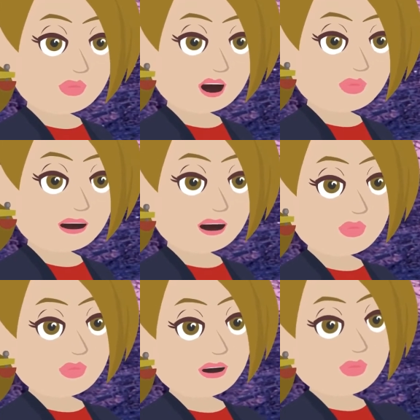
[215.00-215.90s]
people are
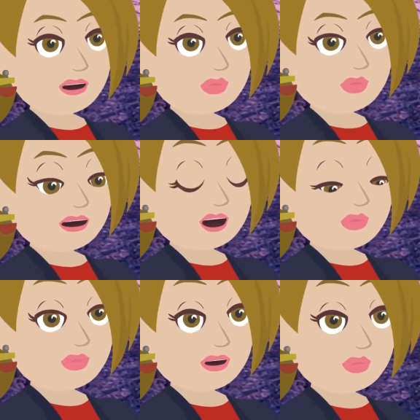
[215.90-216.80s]
sometimes afraid
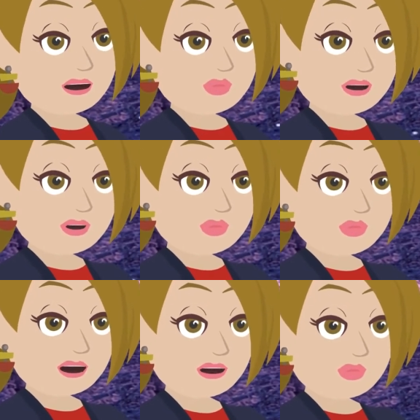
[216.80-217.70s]
that if they say I'm
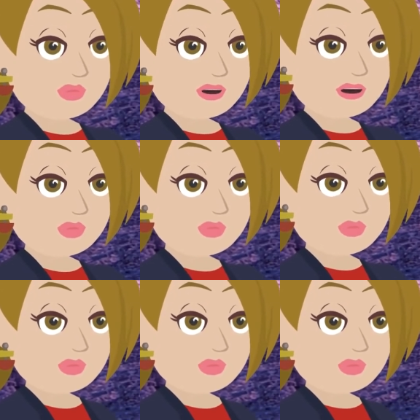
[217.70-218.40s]
satisfied,